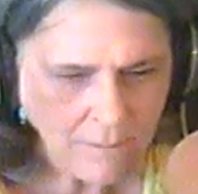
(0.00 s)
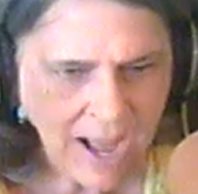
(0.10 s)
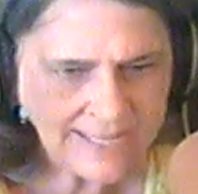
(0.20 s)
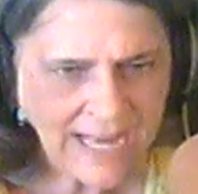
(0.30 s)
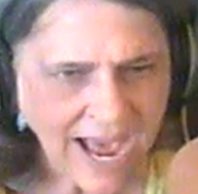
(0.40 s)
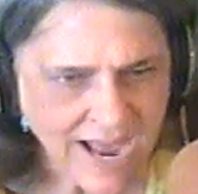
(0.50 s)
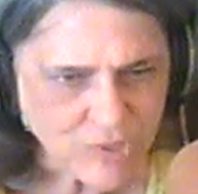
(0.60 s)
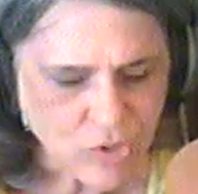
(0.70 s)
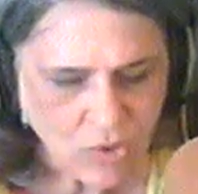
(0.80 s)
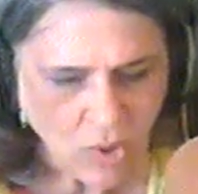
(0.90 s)
"My
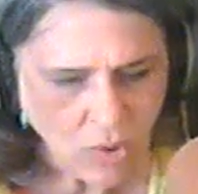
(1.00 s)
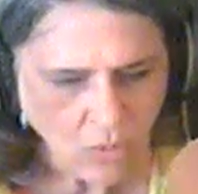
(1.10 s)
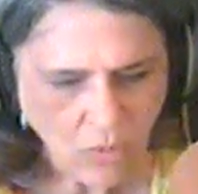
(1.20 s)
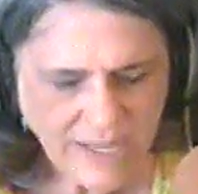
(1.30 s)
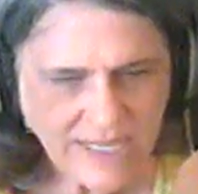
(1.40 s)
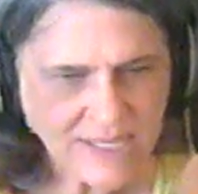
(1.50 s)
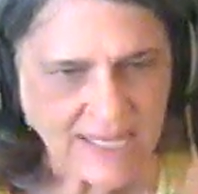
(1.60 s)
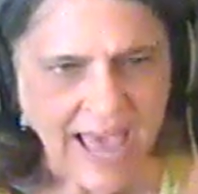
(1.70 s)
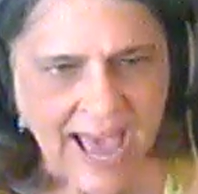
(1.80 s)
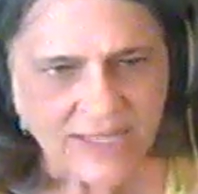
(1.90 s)
gosh, what is
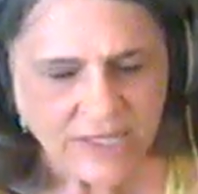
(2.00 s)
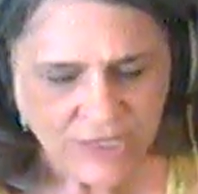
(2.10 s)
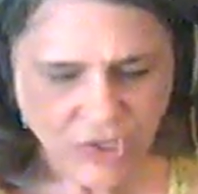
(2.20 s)
that?"